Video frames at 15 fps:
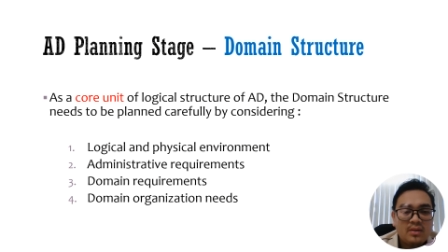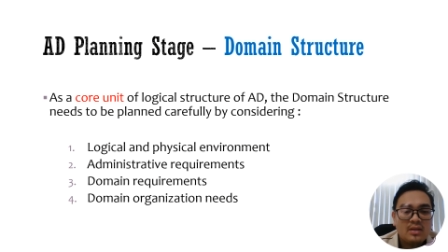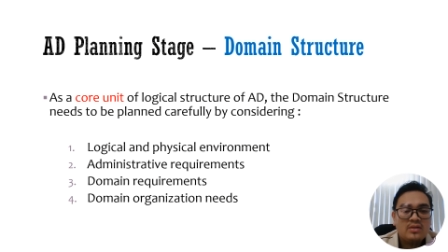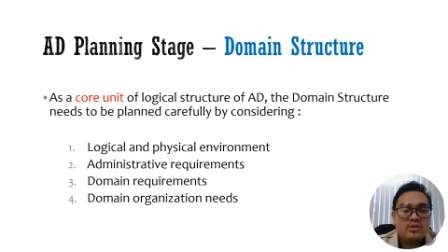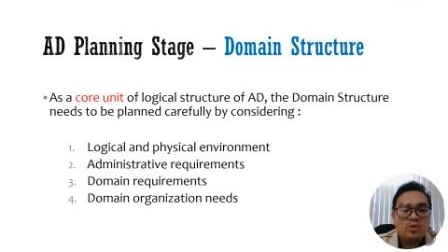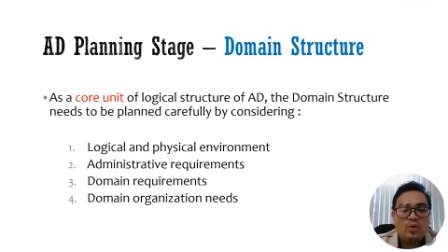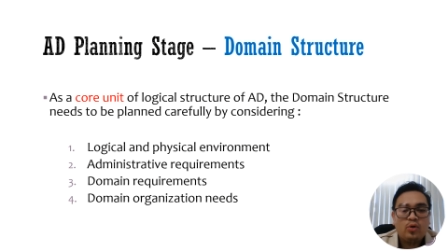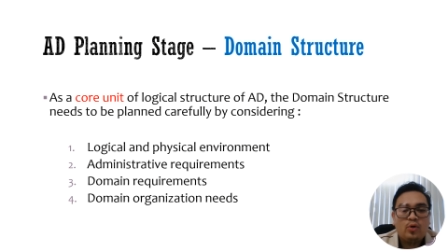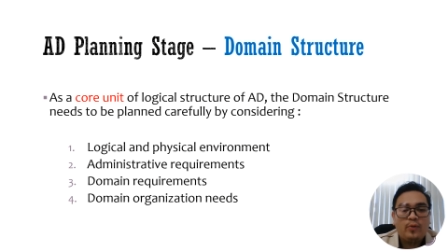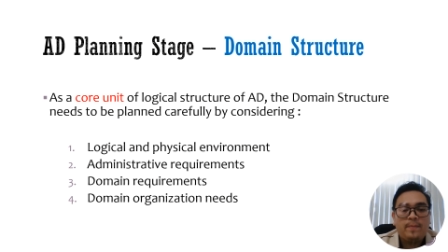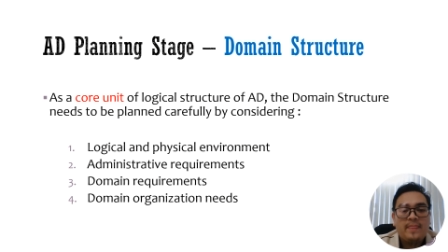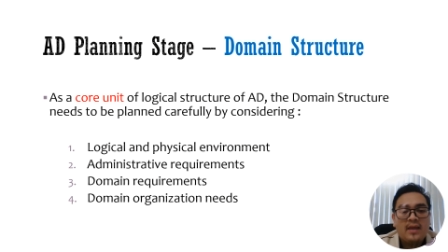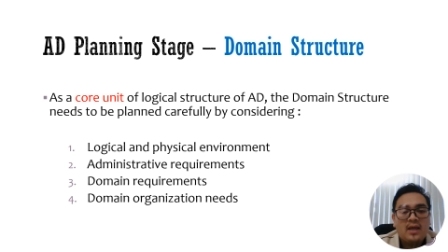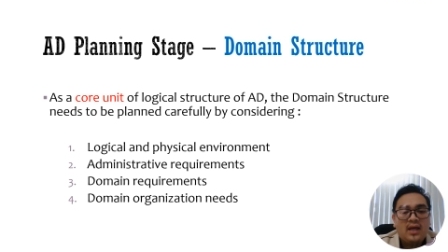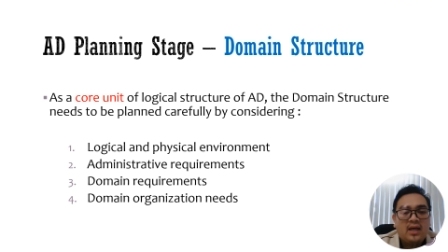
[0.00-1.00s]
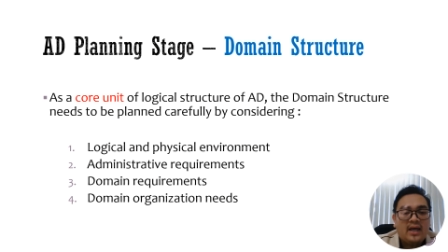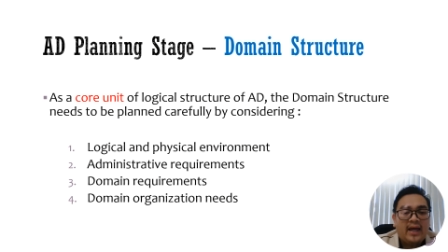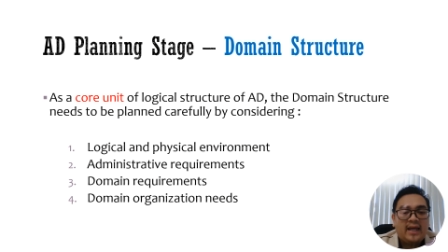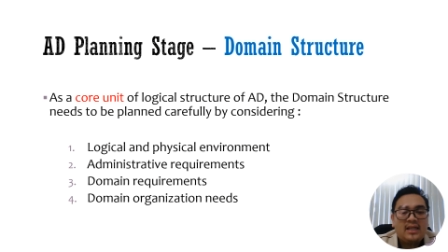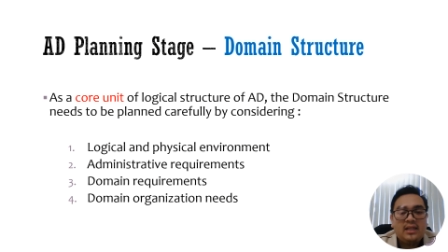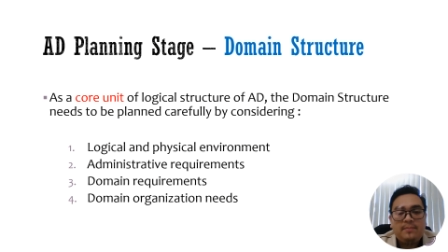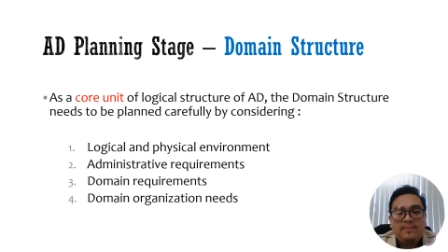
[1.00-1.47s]
So,
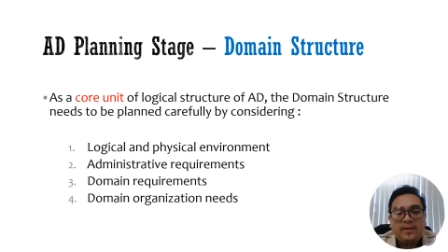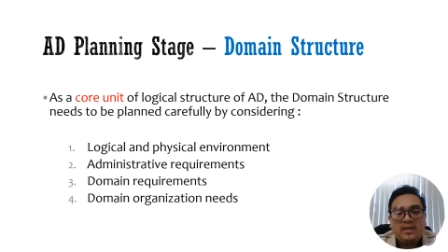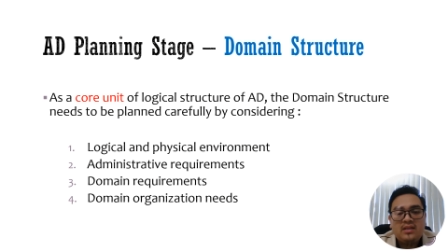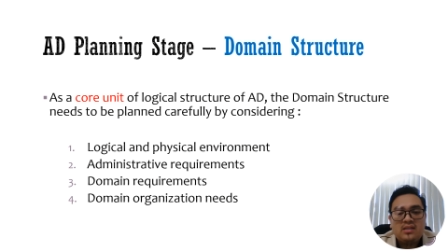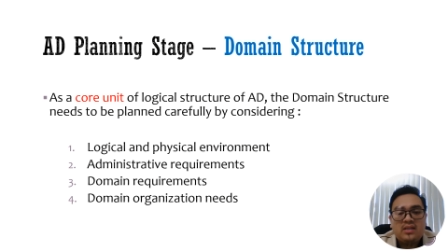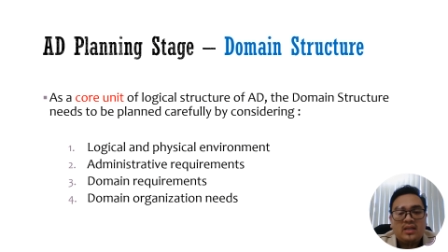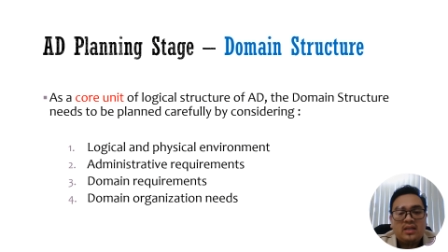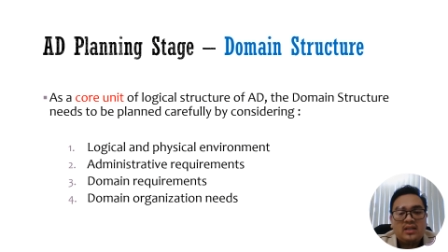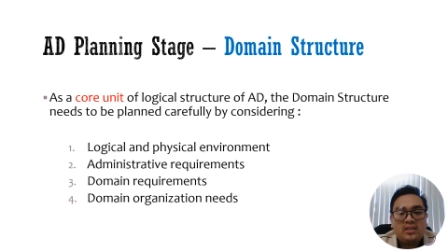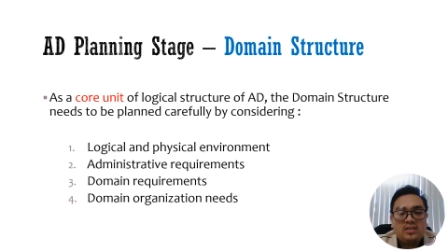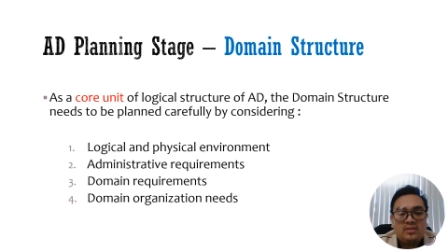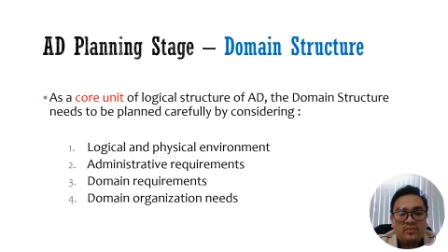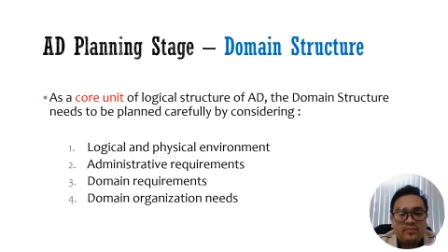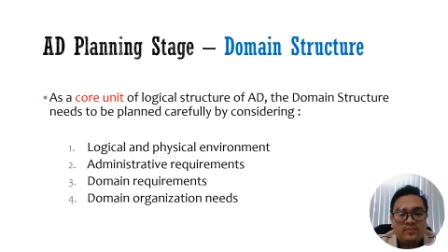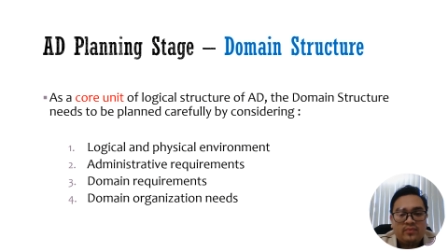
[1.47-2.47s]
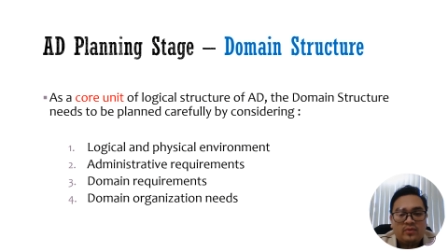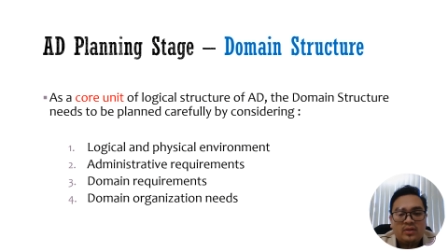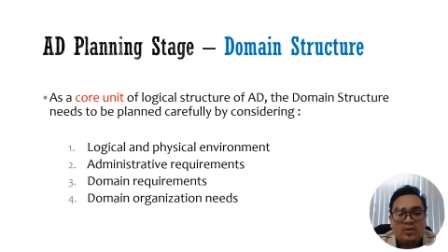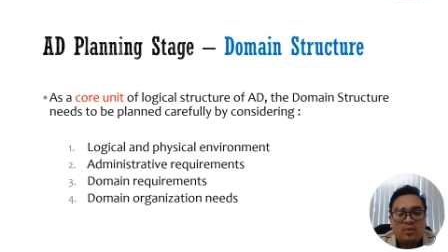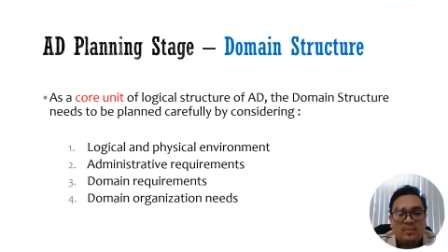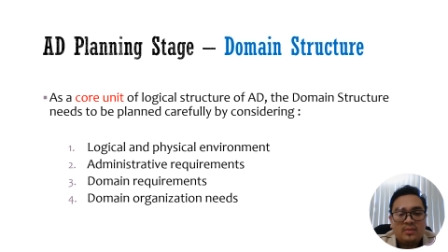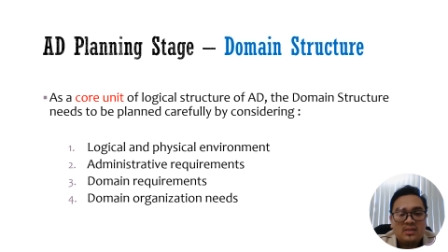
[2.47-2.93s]
AD planning stage for the
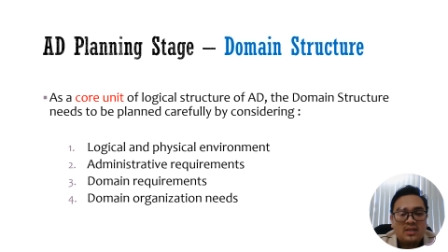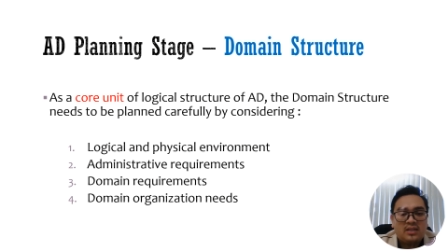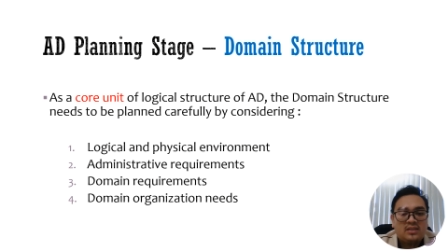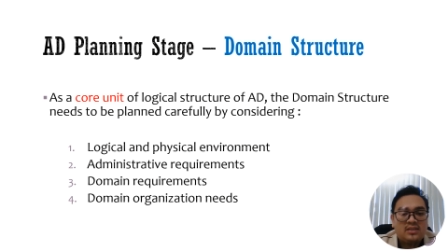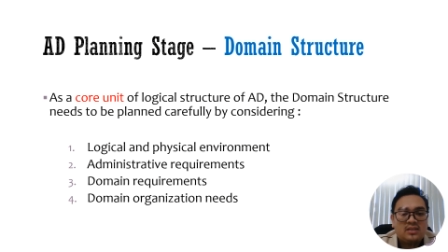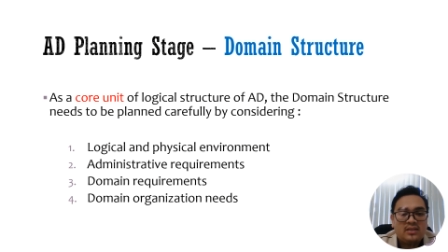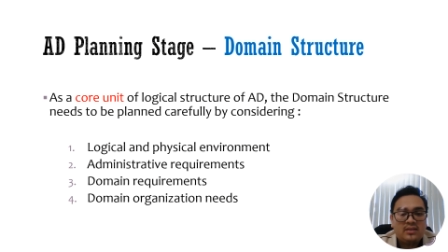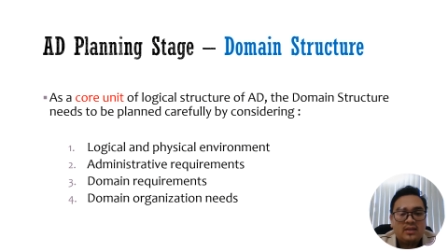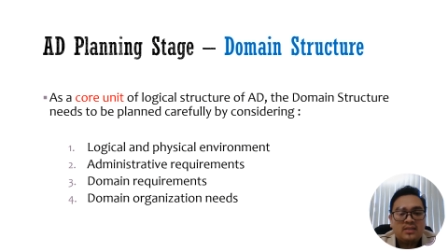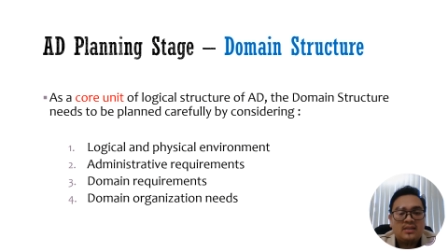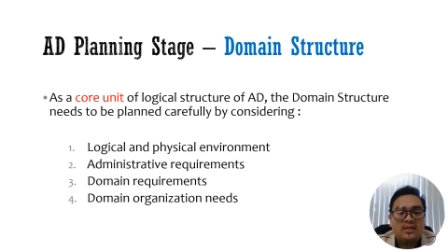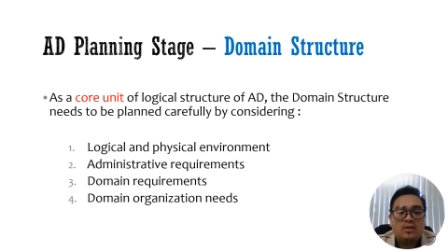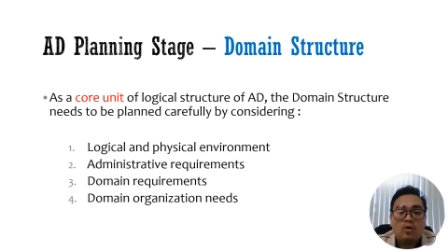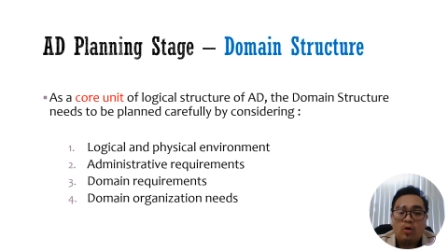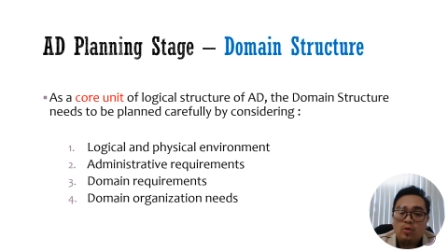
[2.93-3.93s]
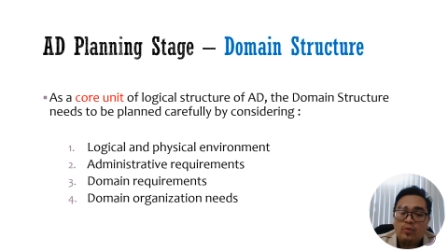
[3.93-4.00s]
domain structure as a core